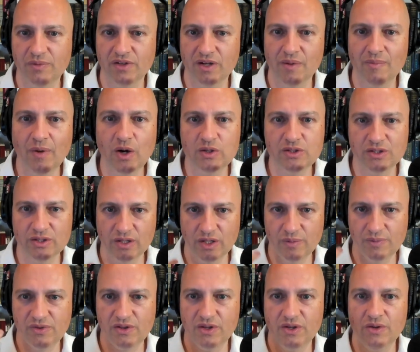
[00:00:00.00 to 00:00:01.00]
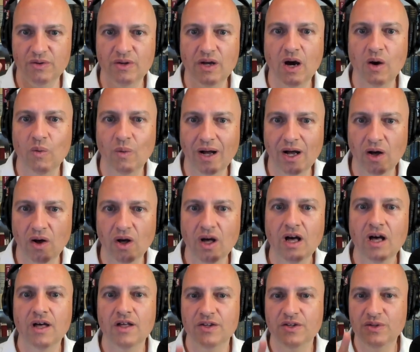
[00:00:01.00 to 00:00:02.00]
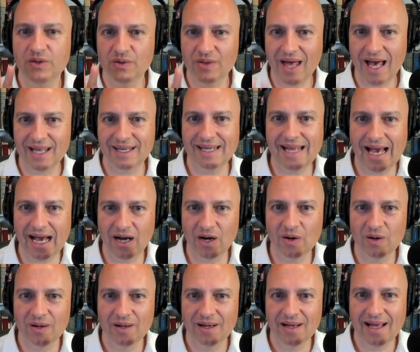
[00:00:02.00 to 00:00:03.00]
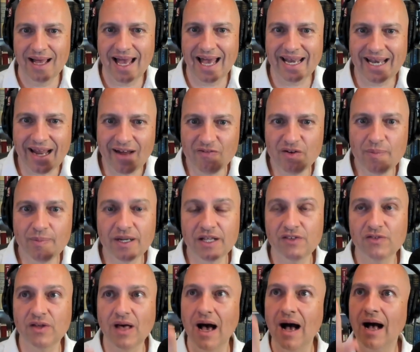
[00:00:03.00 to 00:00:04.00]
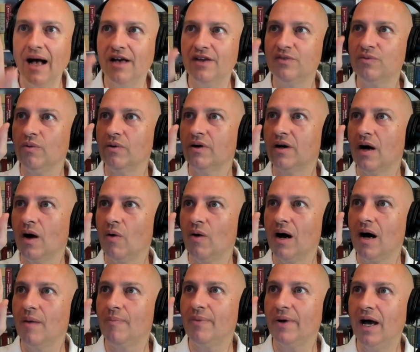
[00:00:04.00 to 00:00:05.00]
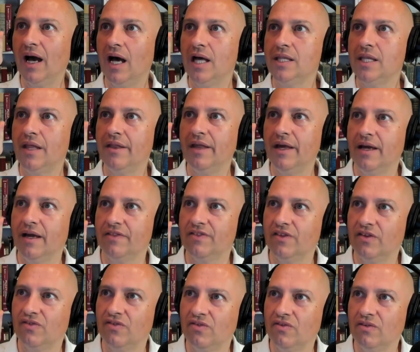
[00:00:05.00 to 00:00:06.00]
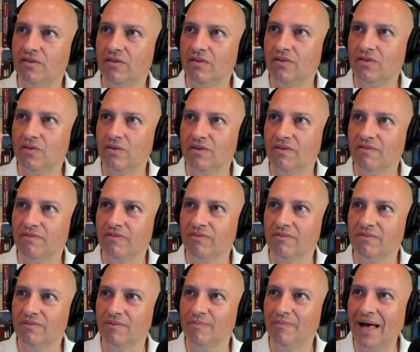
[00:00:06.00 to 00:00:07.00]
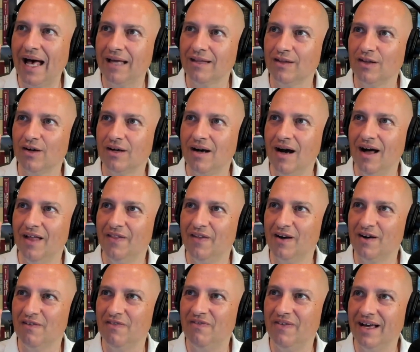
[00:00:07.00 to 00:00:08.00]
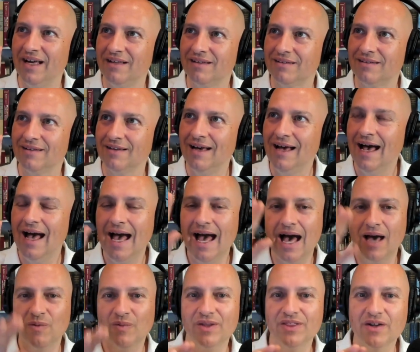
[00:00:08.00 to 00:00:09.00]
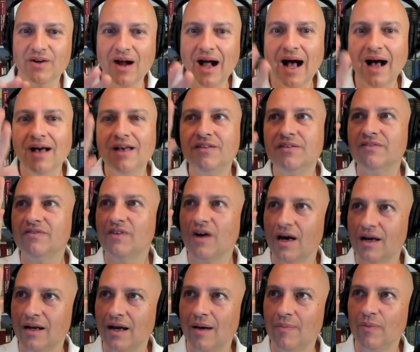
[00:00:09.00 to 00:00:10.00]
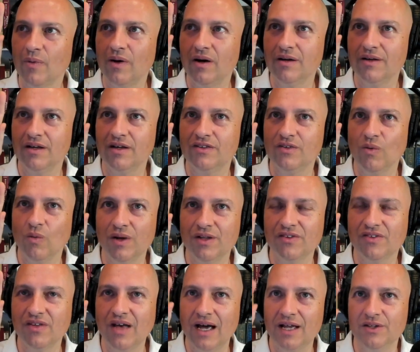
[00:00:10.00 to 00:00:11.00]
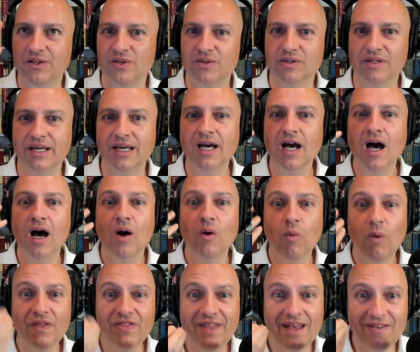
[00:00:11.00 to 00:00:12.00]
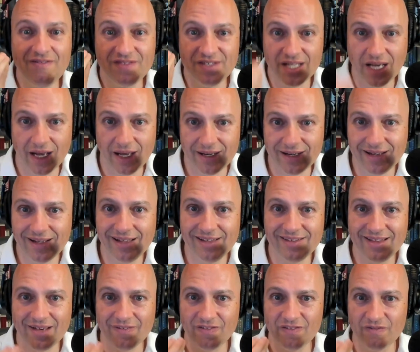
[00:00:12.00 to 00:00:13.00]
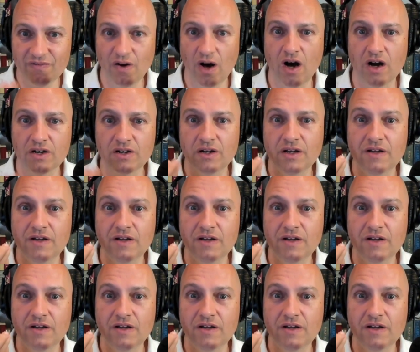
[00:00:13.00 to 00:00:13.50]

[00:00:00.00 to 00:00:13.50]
and emotion loops that you know well. Do that now. And everybody's eyes will go up, and then they get this sort of bad look on their face. And when their eyes have gone up to one side, usually, what they've done is they've invoked